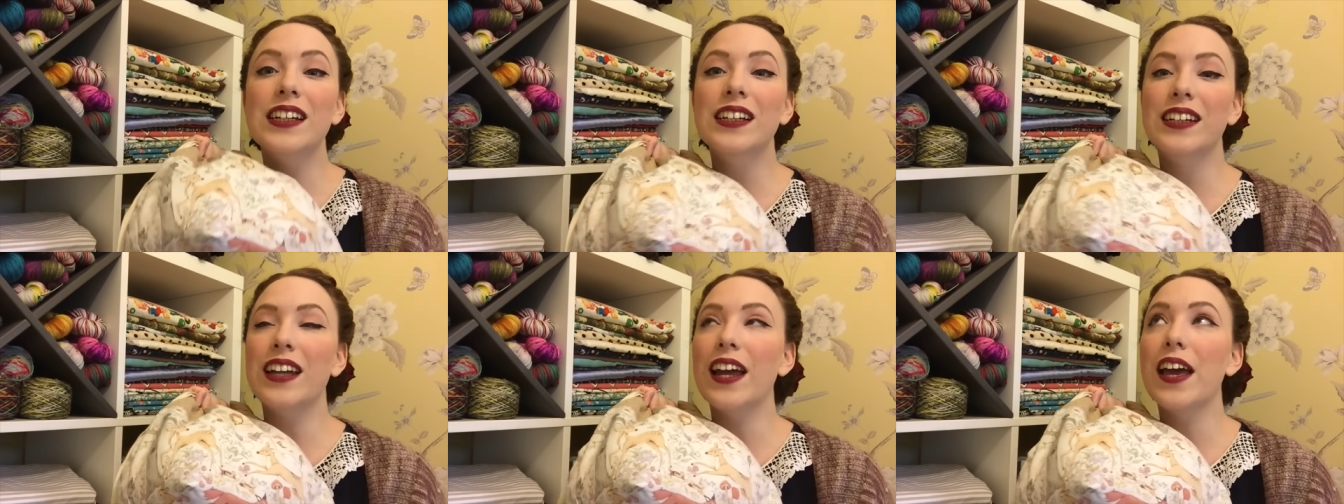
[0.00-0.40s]

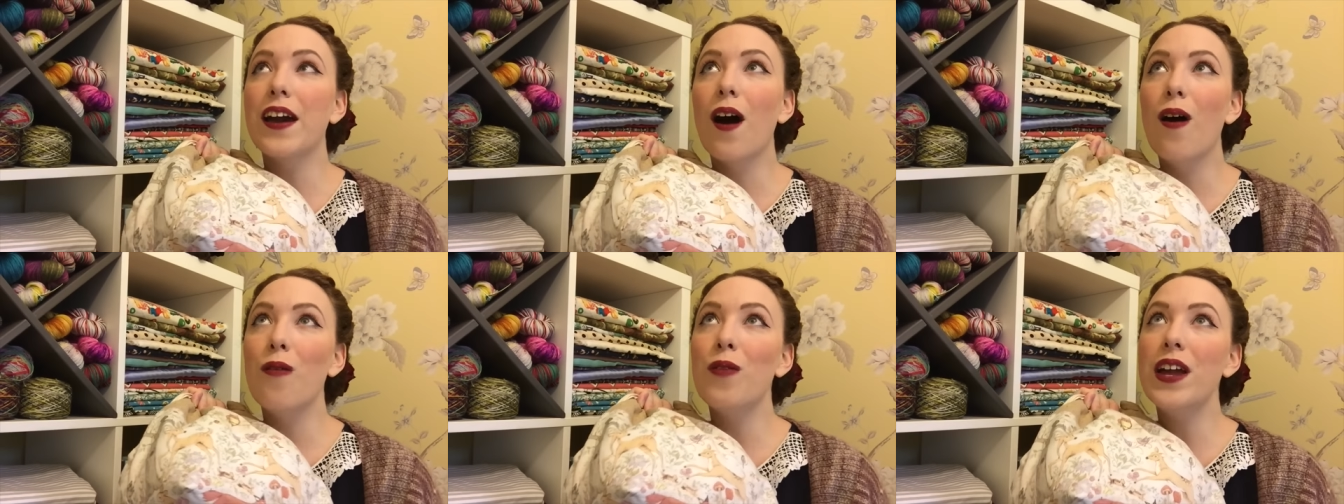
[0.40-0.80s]
And I
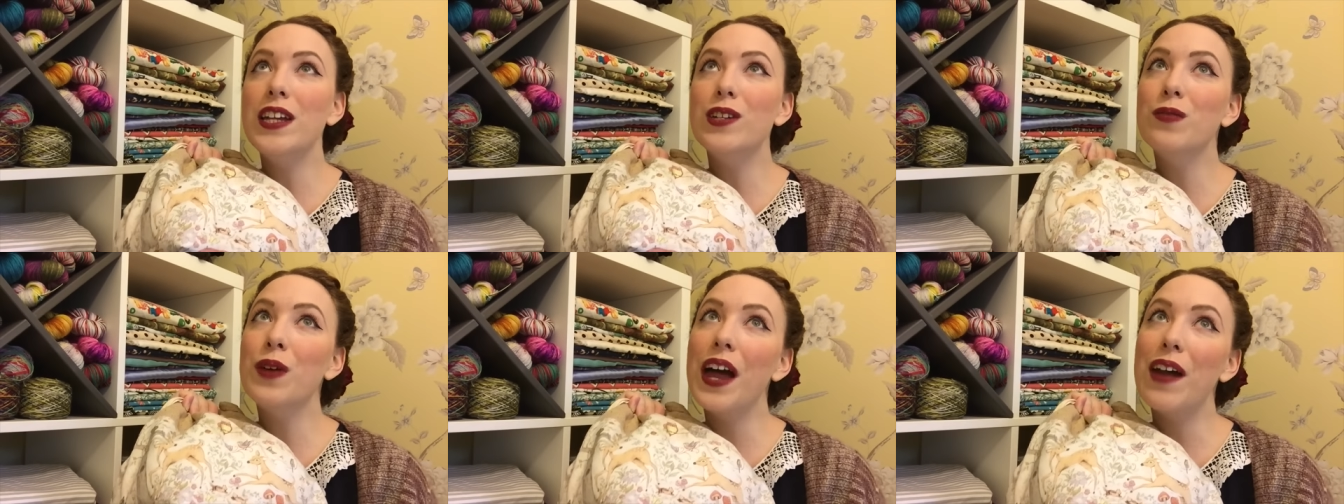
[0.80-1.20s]
can't wait
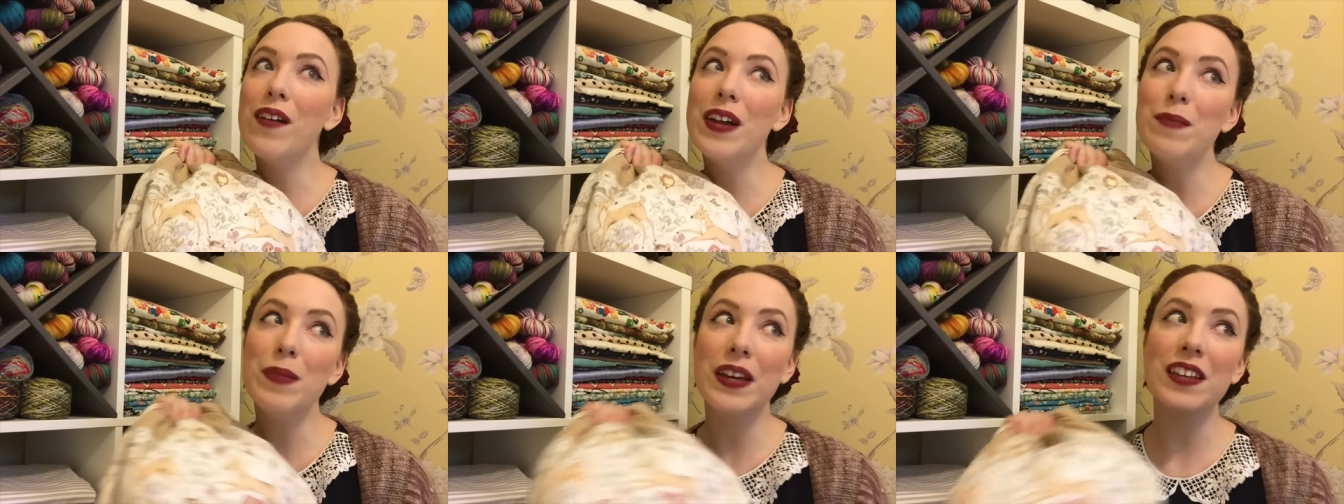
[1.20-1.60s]
to wear
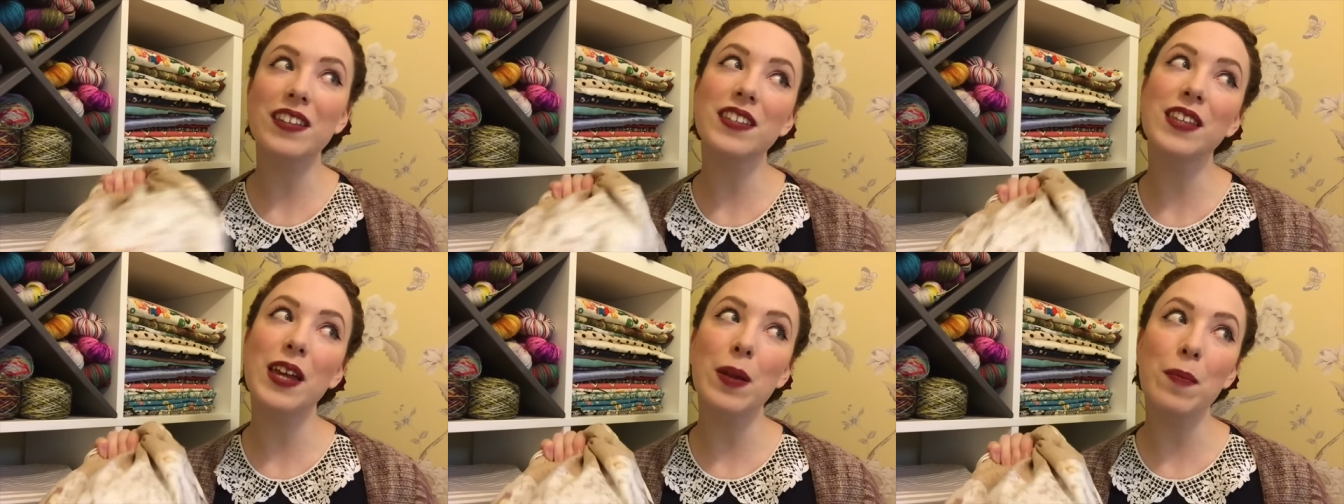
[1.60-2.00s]
it because
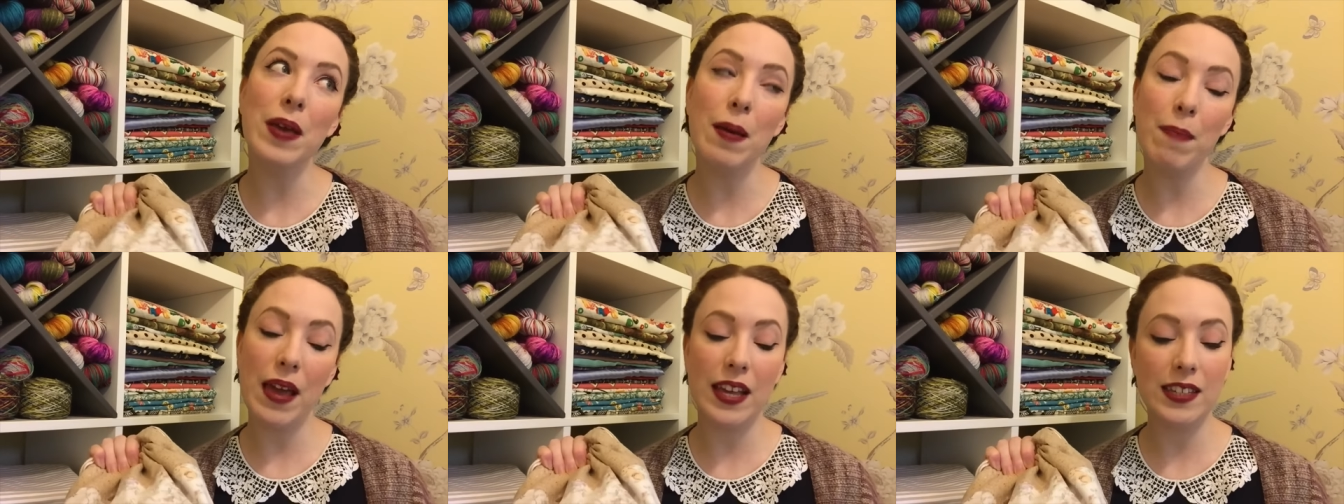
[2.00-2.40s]
it's gonna
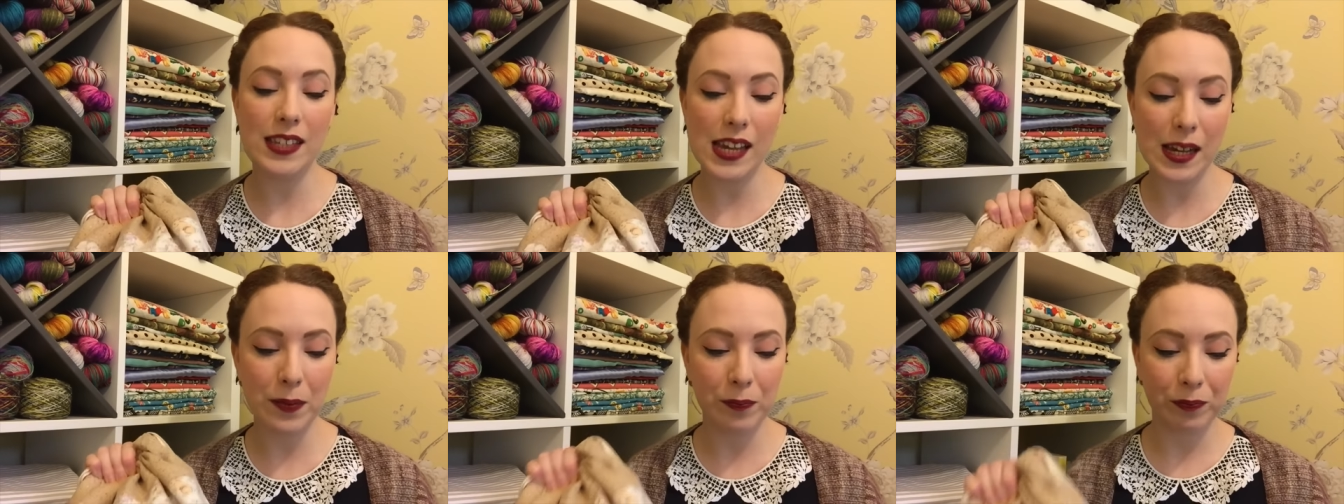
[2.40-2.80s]
be
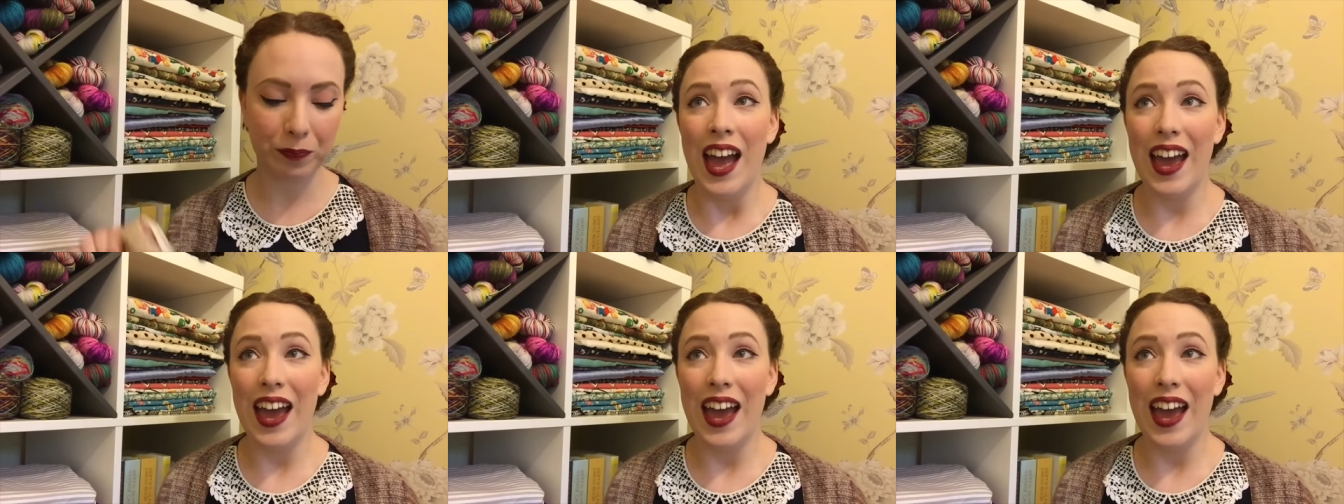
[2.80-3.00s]
amazing.